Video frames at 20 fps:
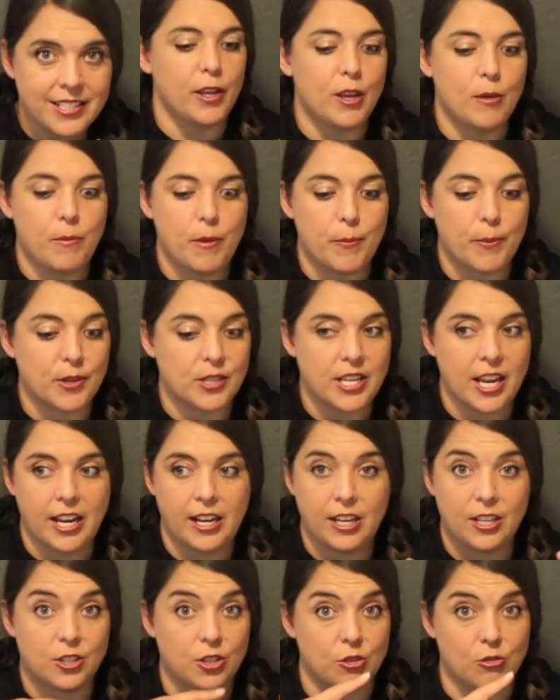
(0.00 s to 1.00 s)
It could be
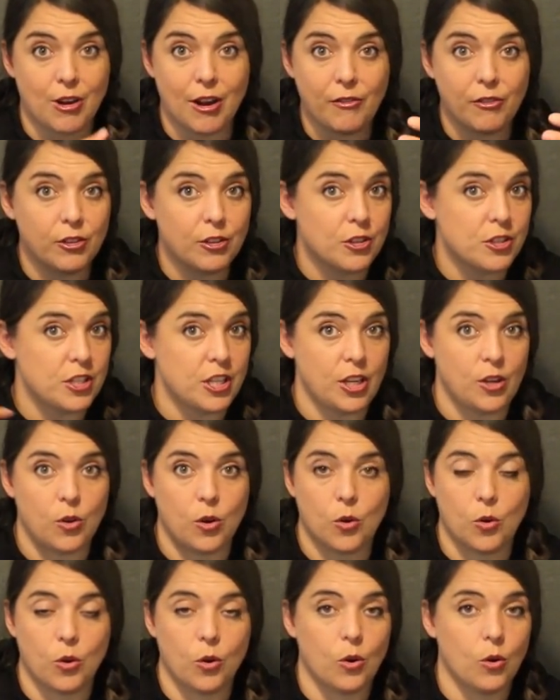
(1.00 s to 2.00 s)
pertaining to travel nursing
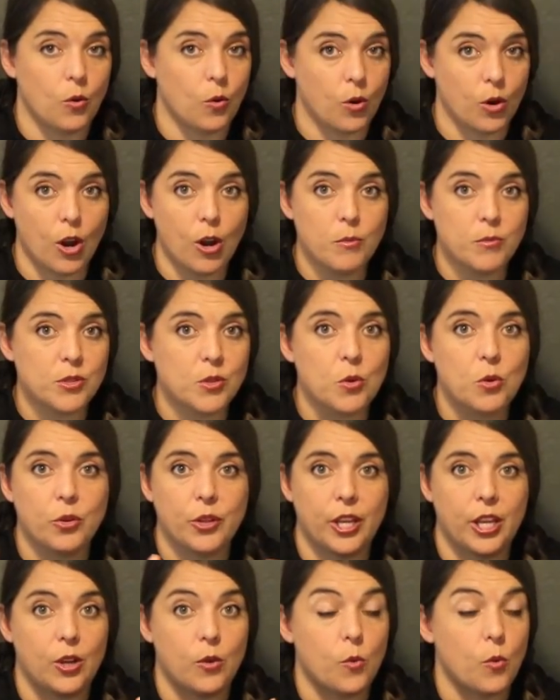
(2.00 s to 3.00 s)
or, or
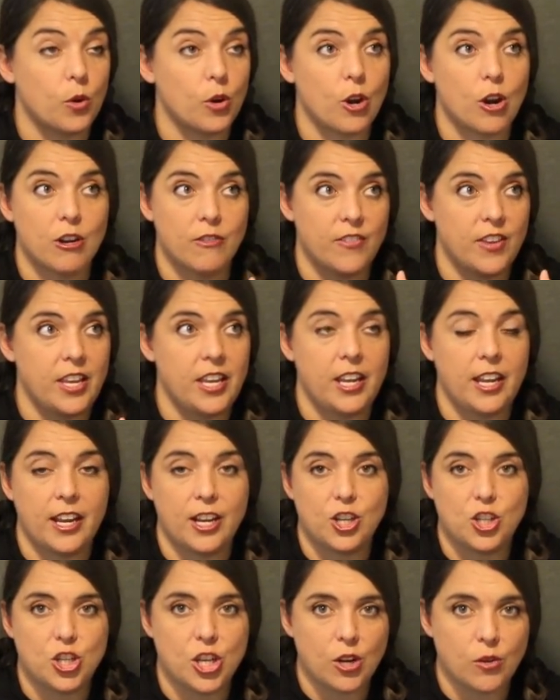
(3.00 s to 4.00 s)
homeschooling or RVing
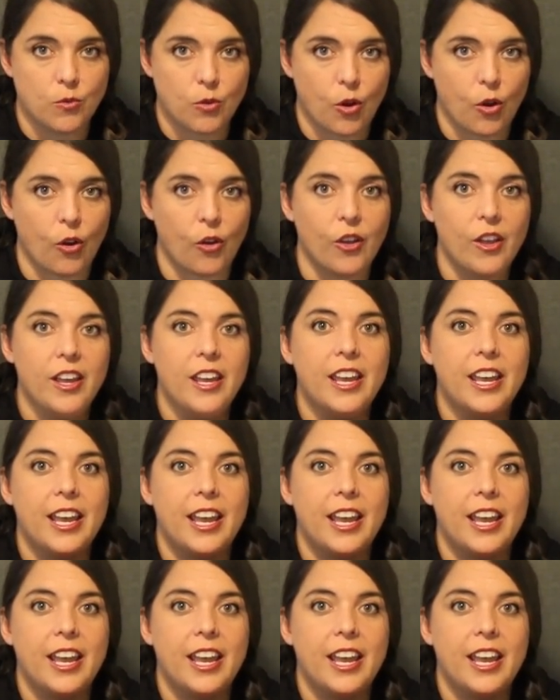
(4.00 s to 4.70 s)
in general.